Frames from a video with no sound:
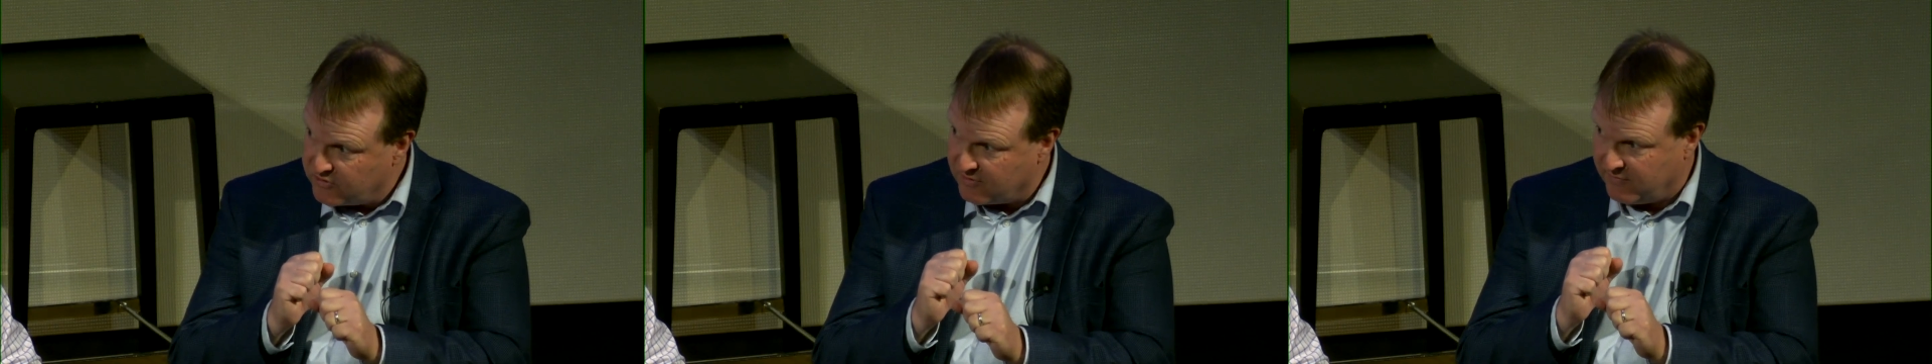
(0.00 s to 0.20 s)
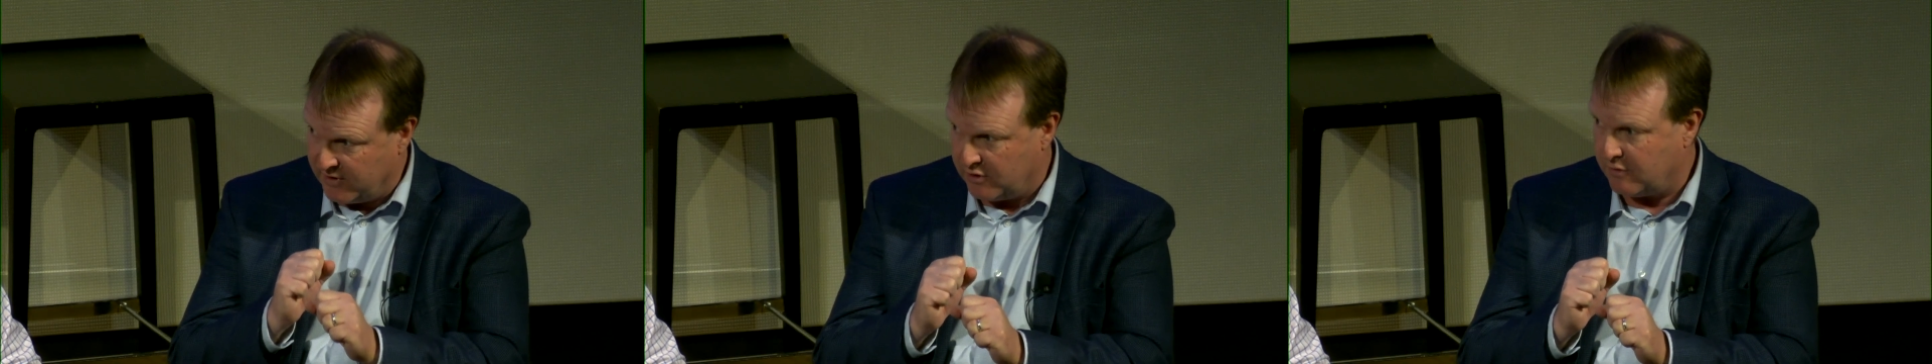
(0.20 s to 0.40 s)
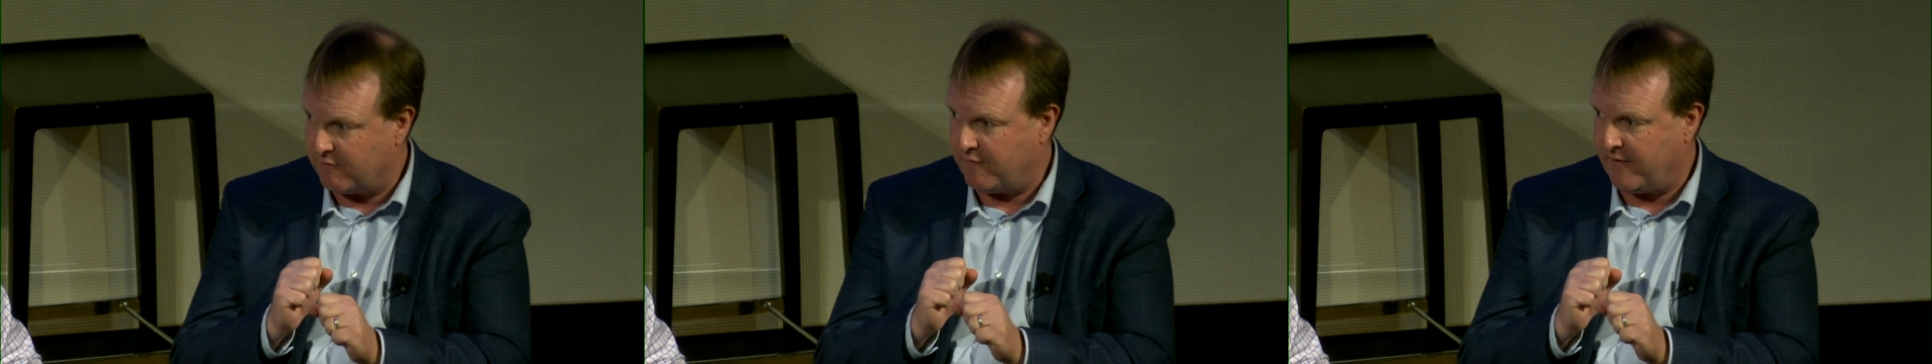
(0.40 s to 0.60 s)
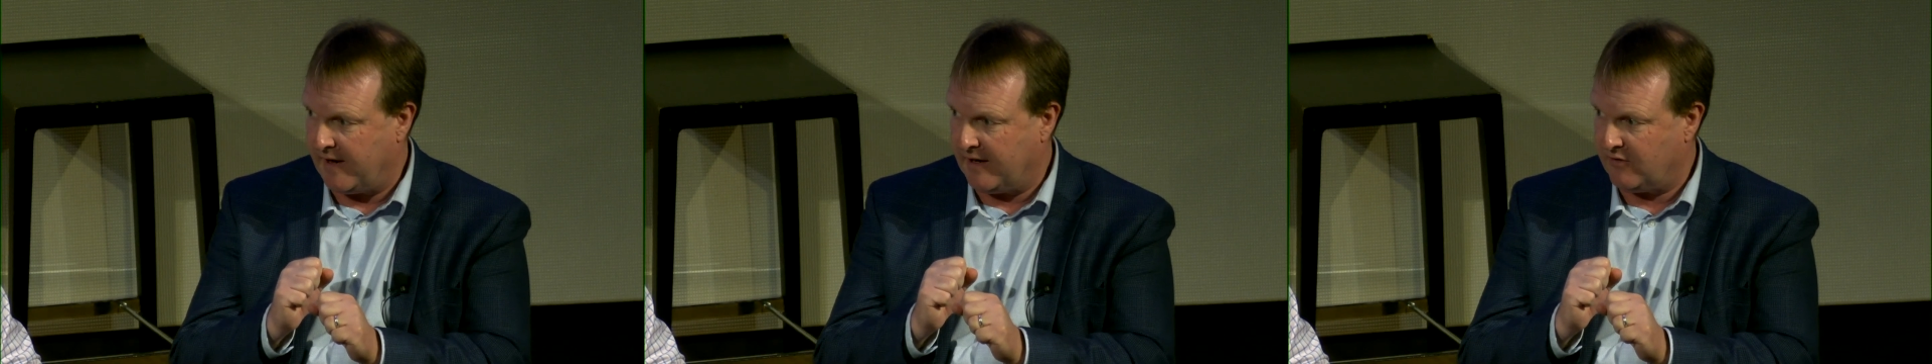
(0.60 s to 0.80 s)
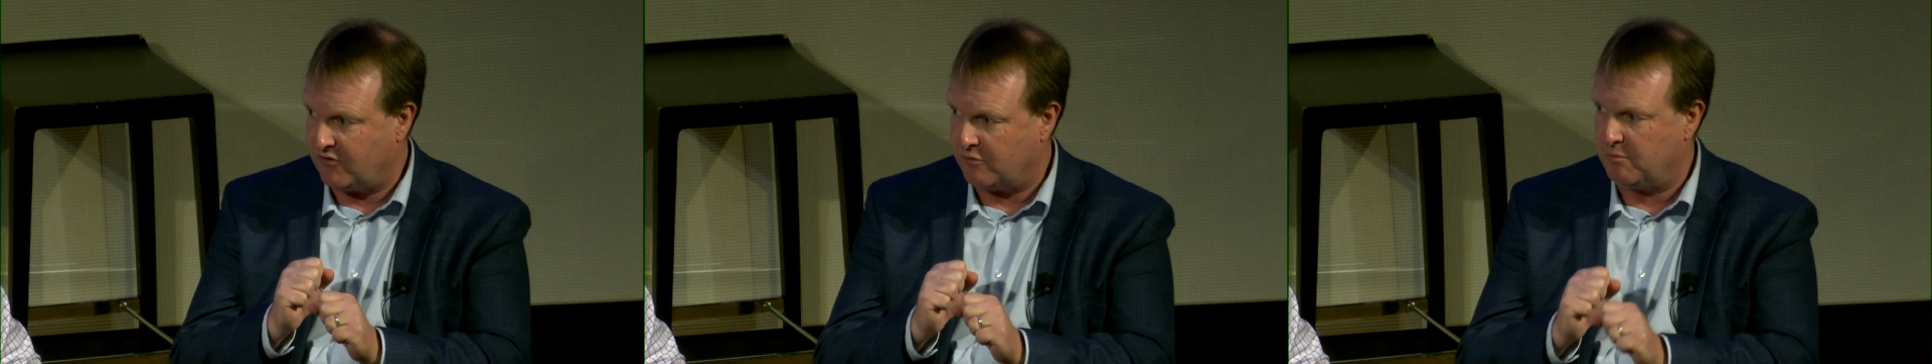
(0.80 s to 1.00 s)
of
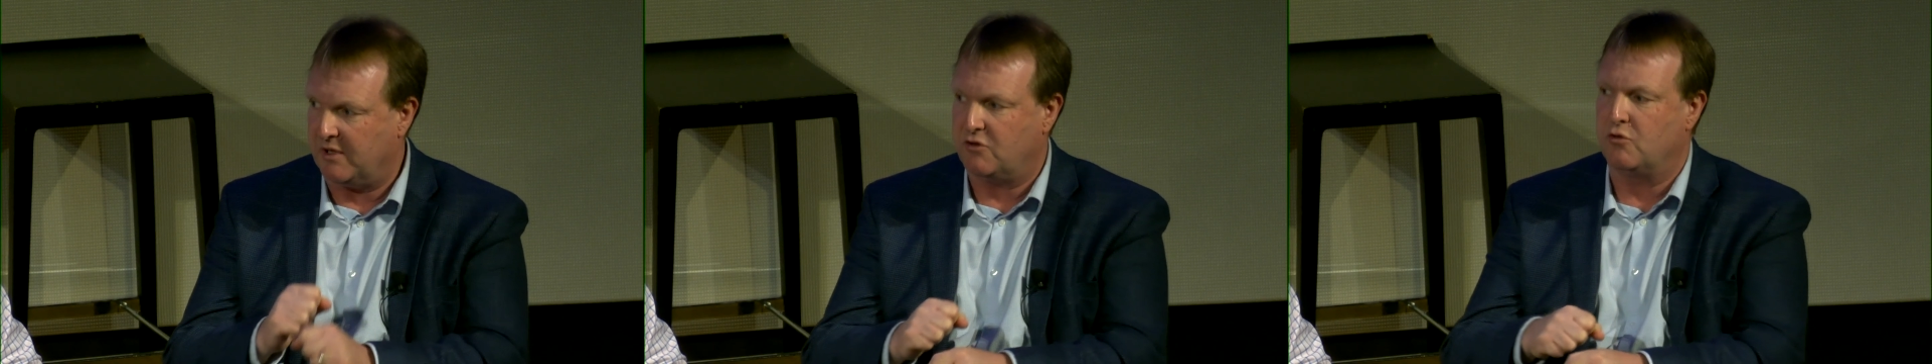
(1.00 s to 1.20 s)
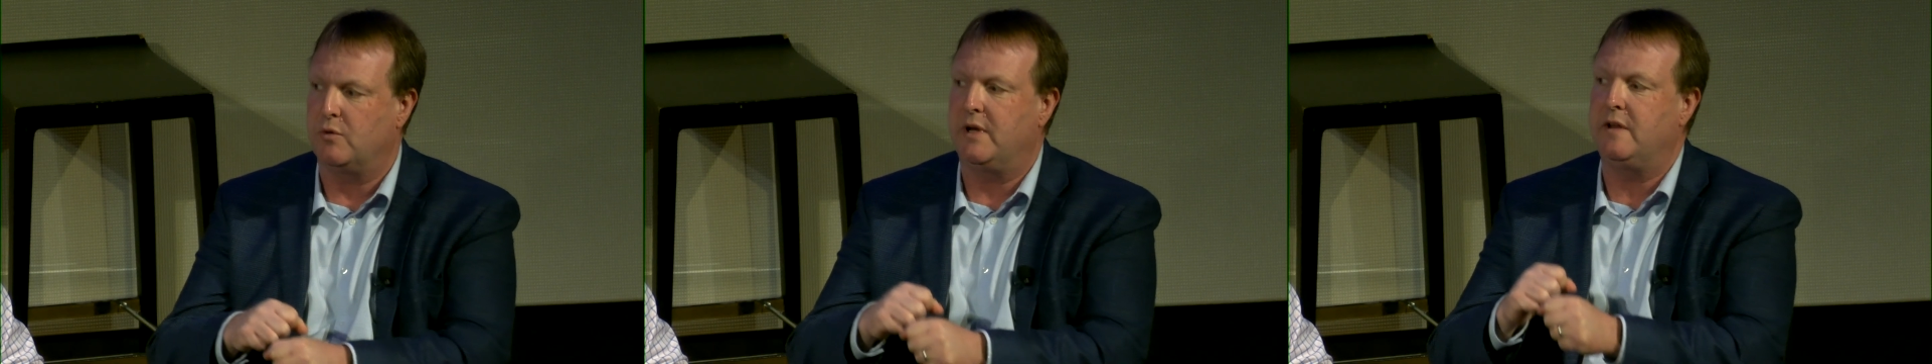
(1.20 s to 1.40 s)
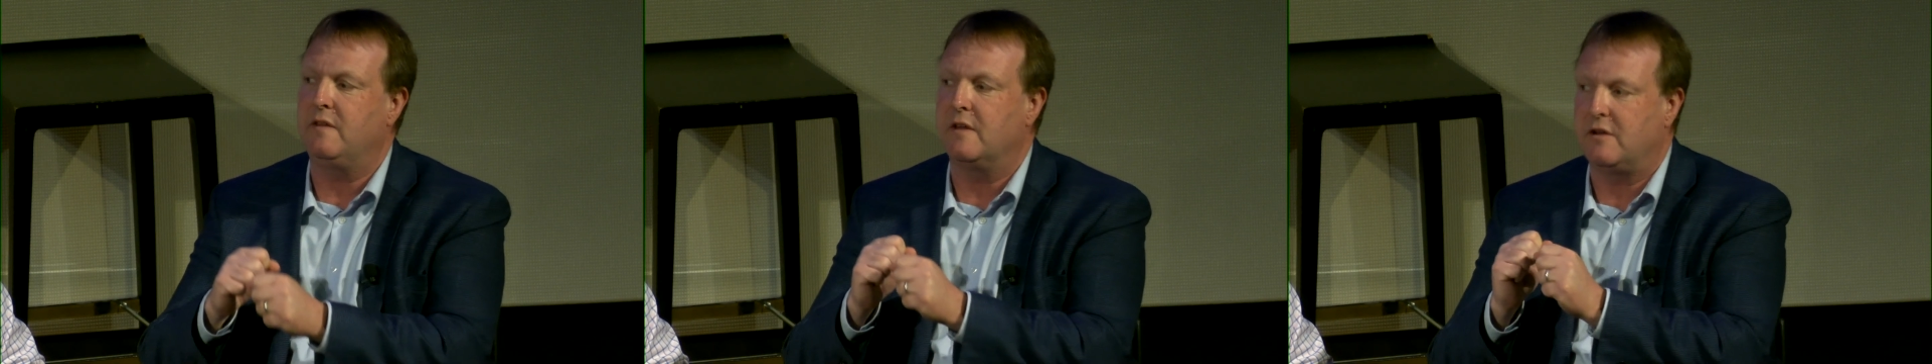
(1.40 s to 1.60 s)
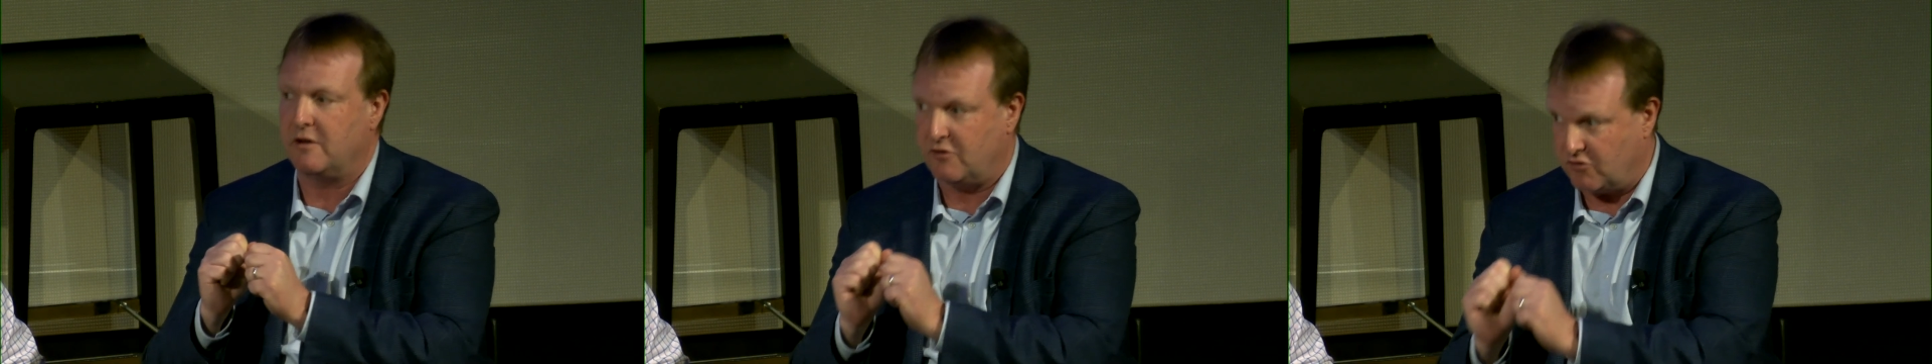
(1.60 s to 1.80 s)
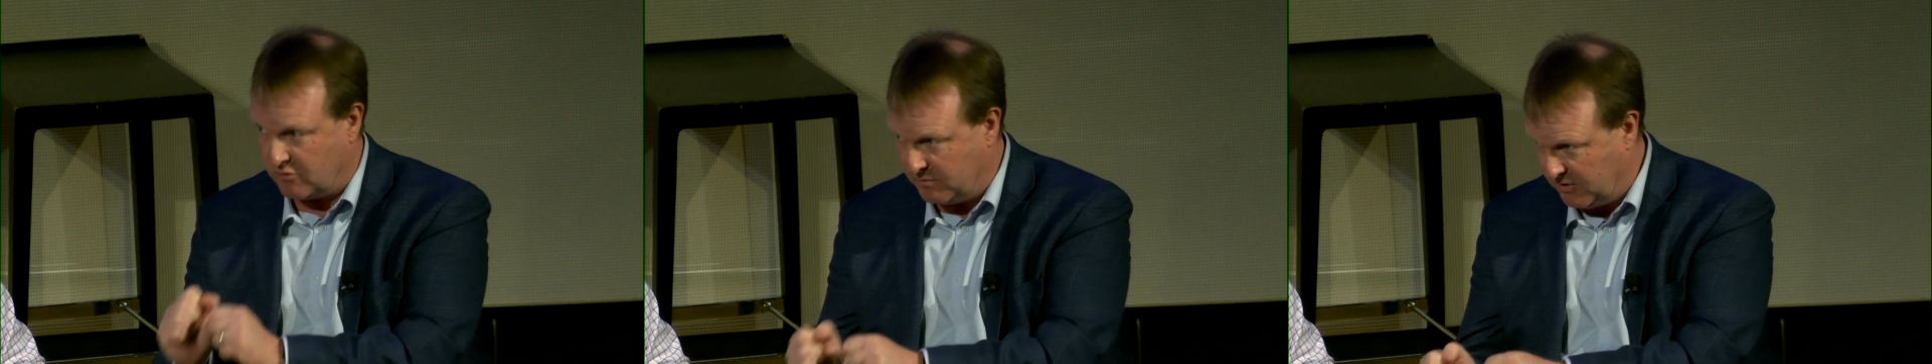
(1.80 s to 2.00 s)
interface between the
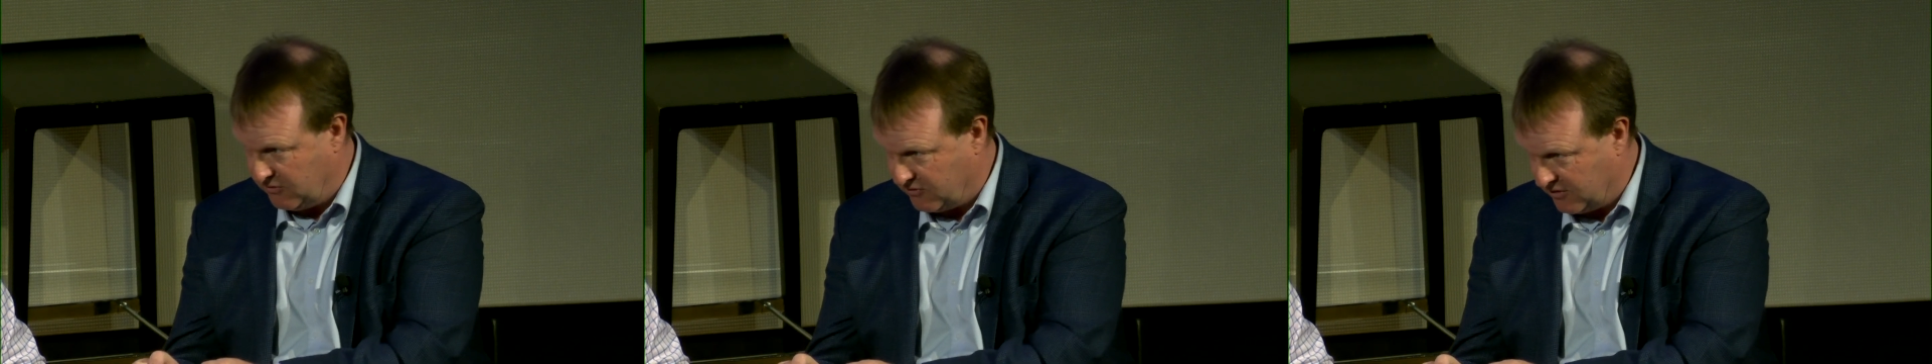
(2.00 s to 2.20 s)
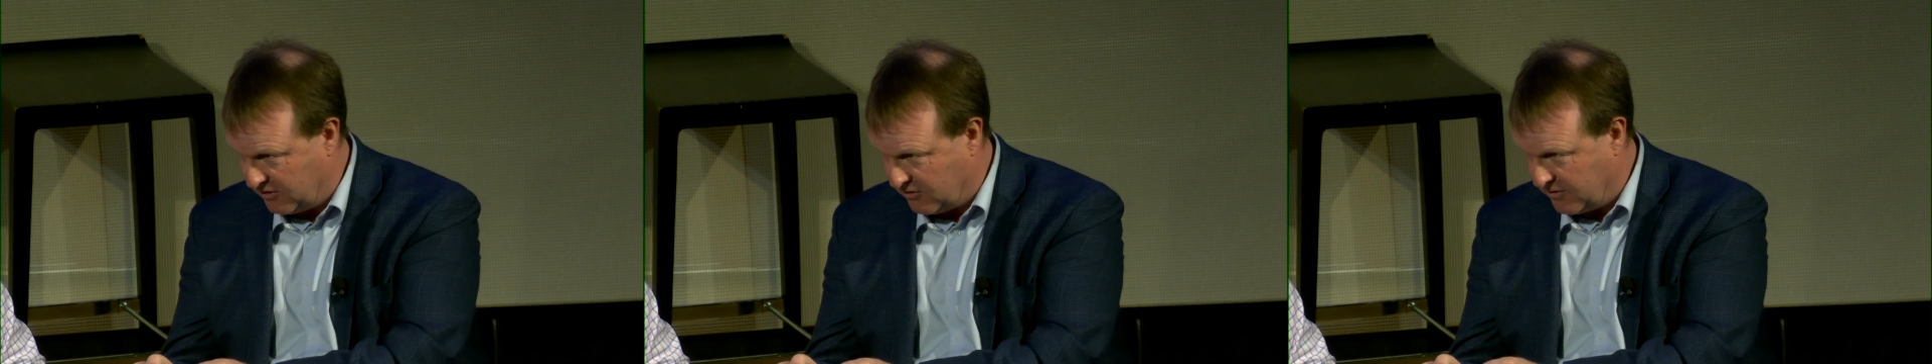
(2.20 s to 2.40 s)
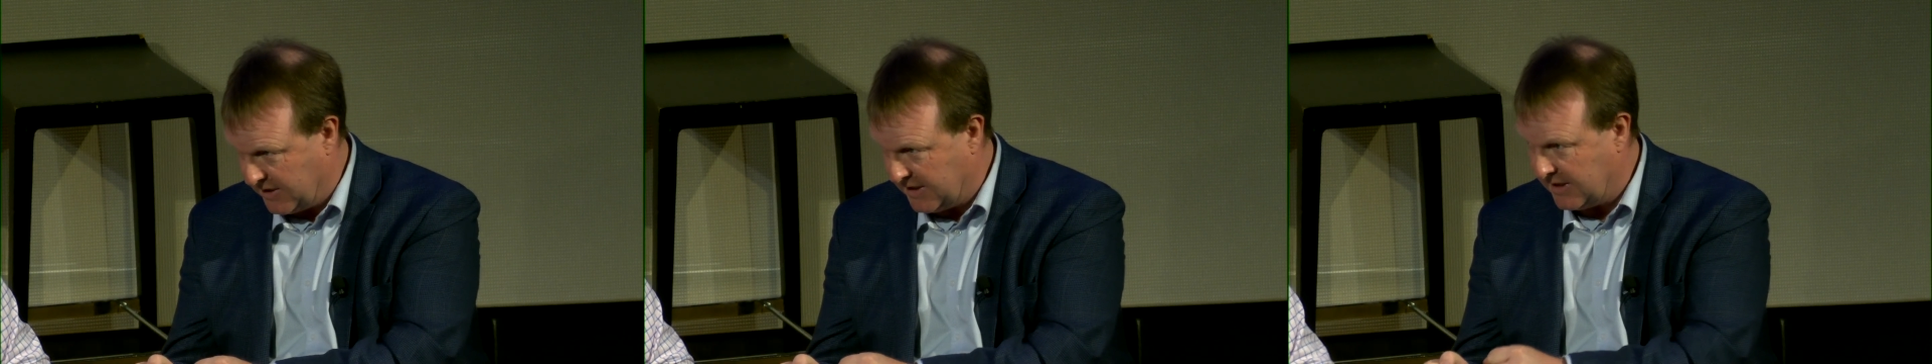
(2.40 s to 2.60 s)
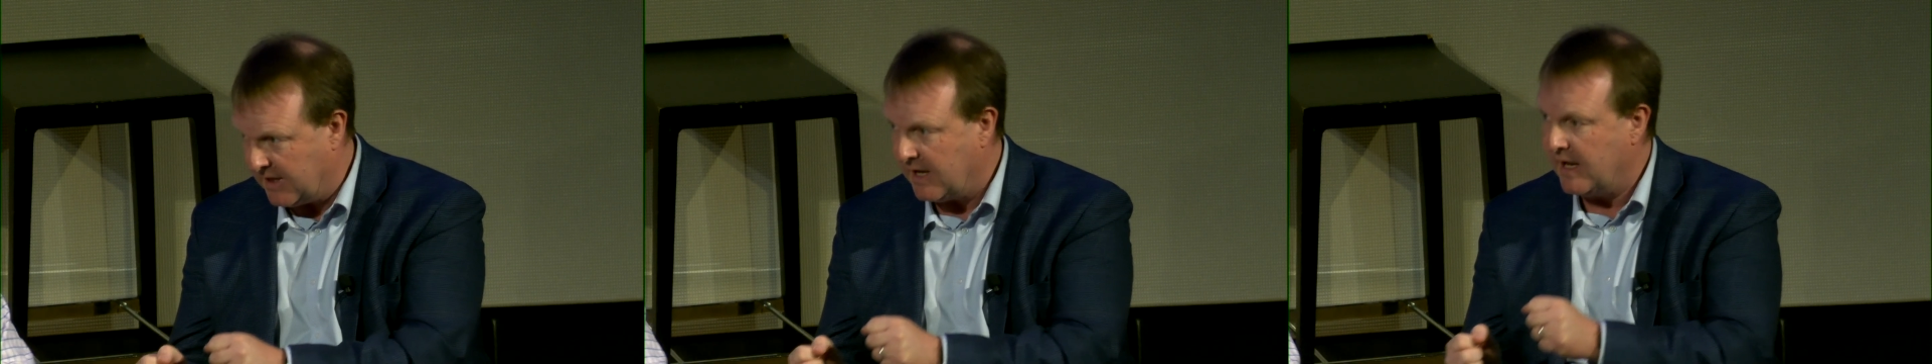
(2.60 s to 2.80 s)
distribution grid